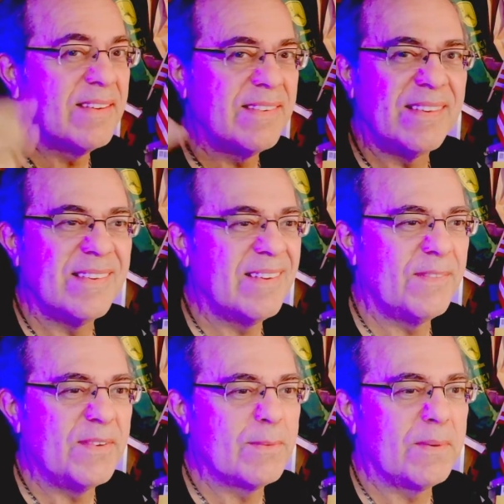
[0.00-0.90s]
because then
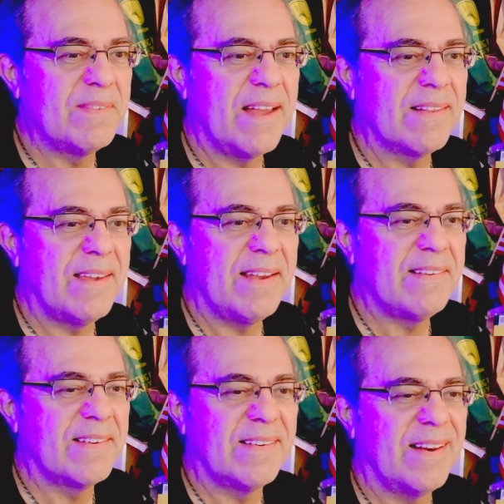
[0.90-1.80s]
if it's
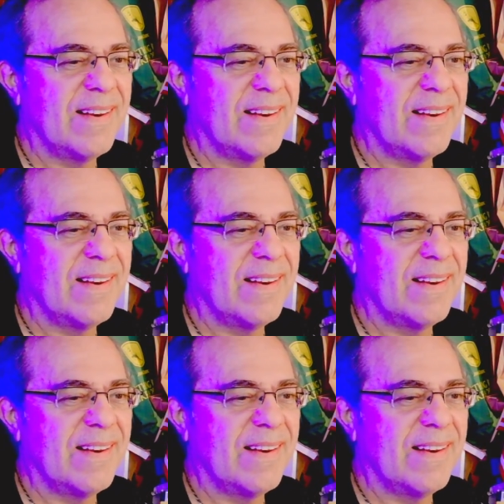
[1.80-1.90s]
retaliation,